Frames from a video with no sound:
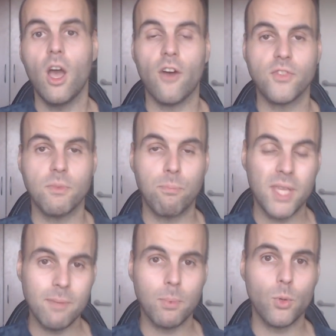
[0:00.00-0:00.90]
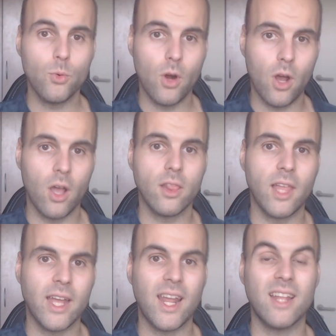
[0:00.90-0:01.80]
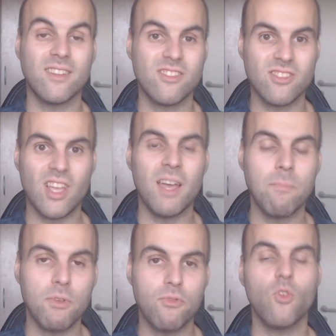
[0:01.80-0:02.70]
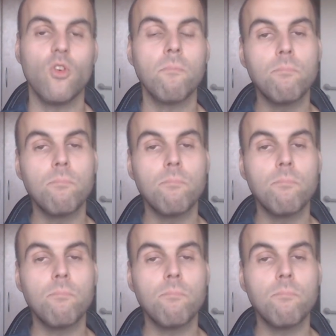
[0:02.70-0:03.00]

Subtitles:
of the people who are online and decide before